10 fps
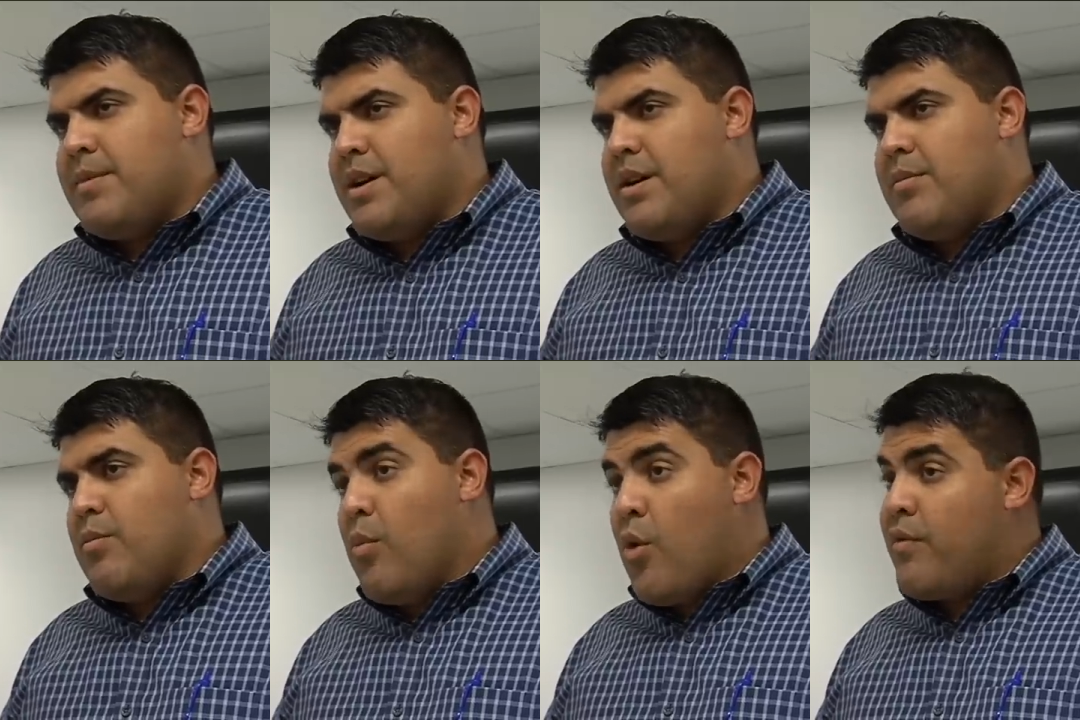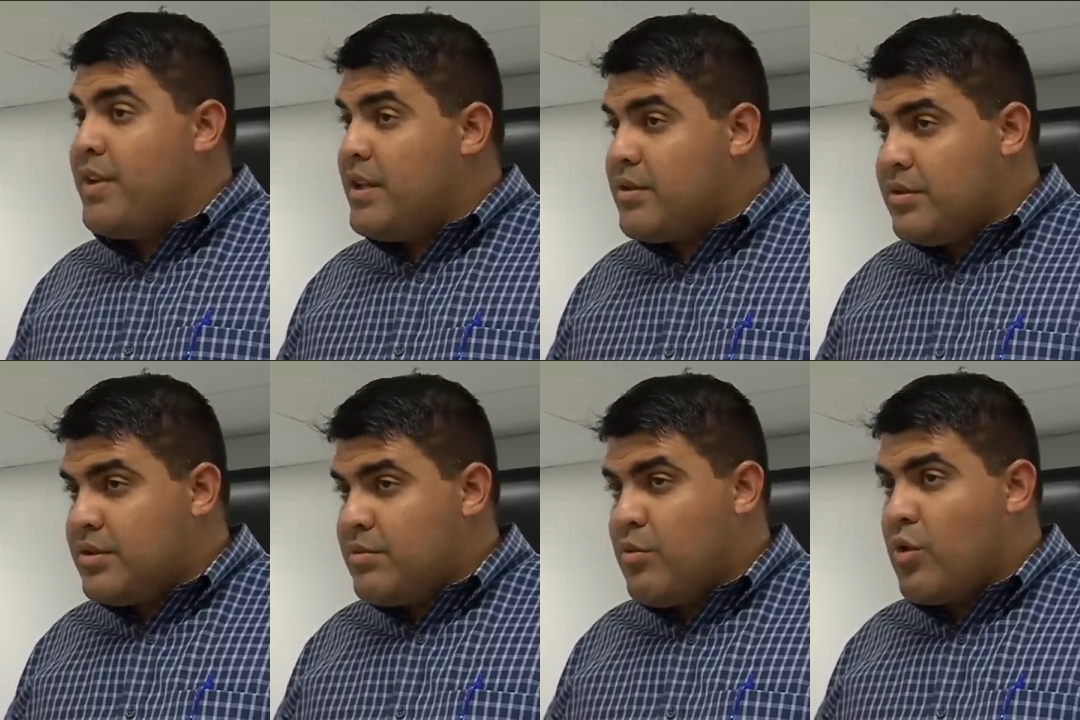Uh, more
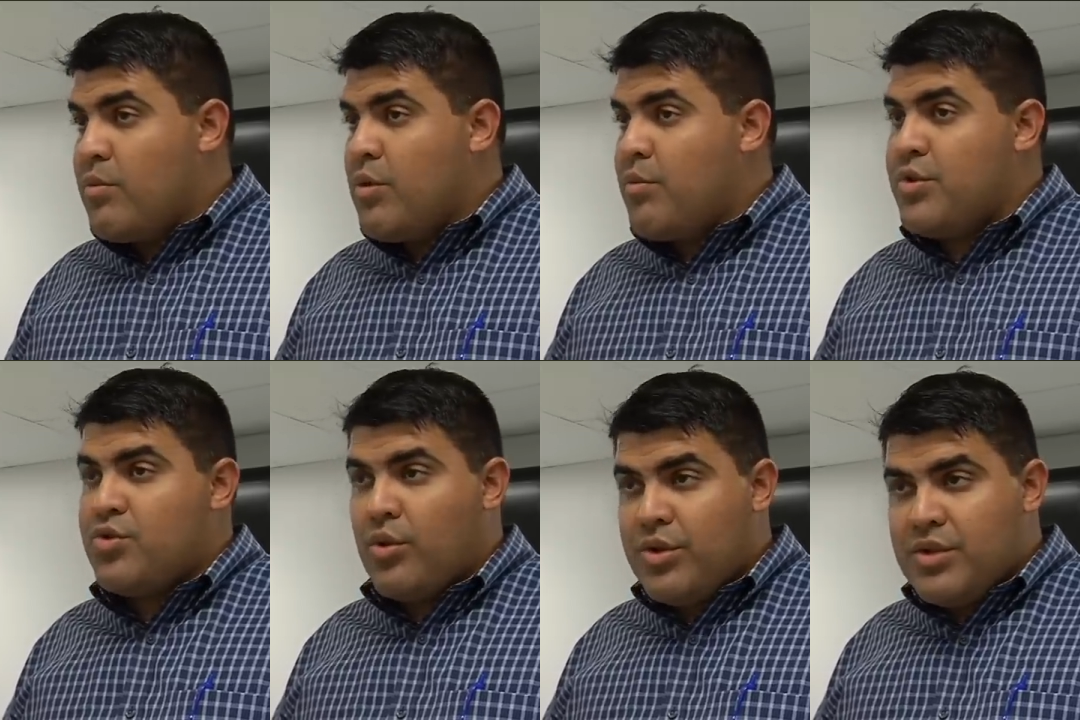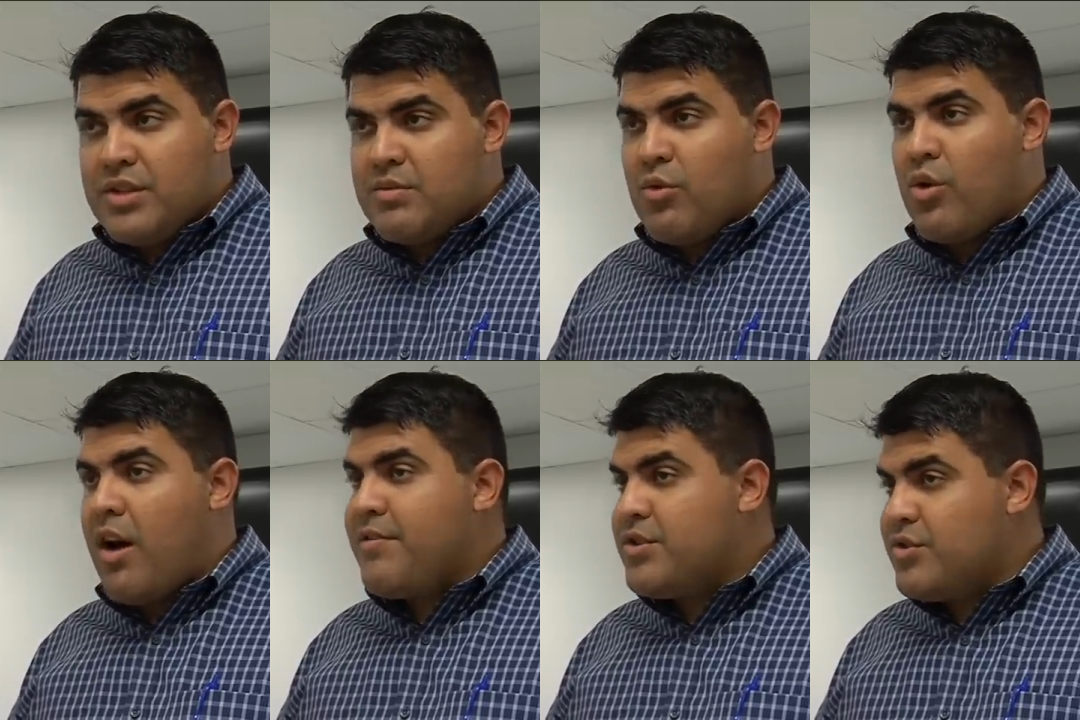vehicles, more more patrol units, more
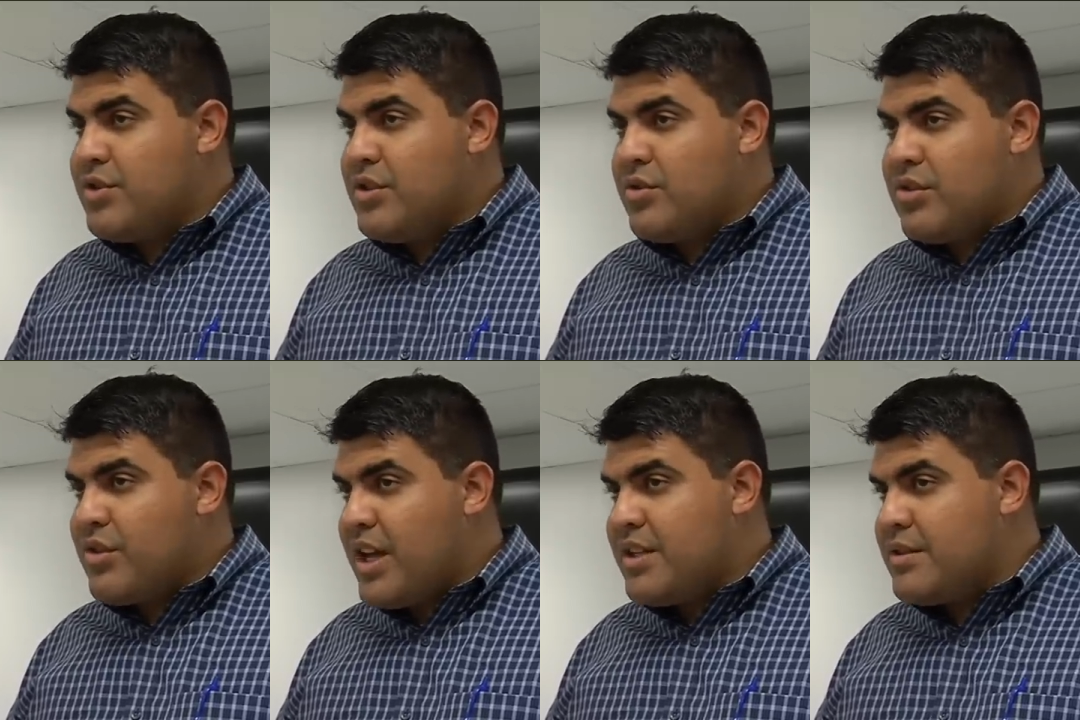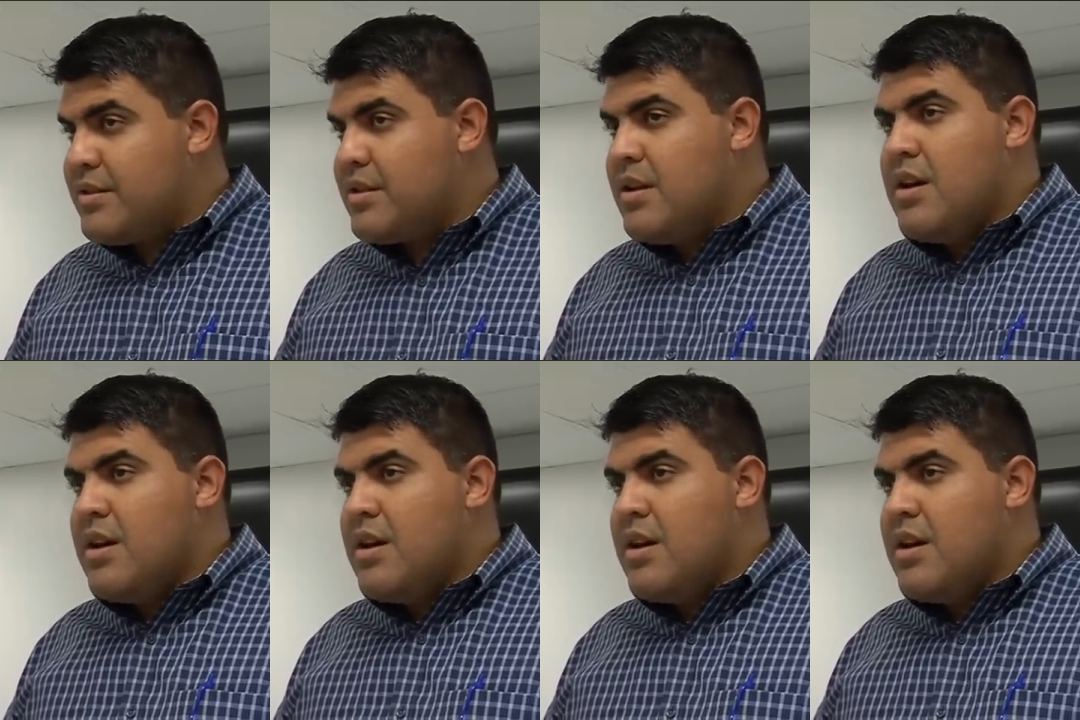officers in those locations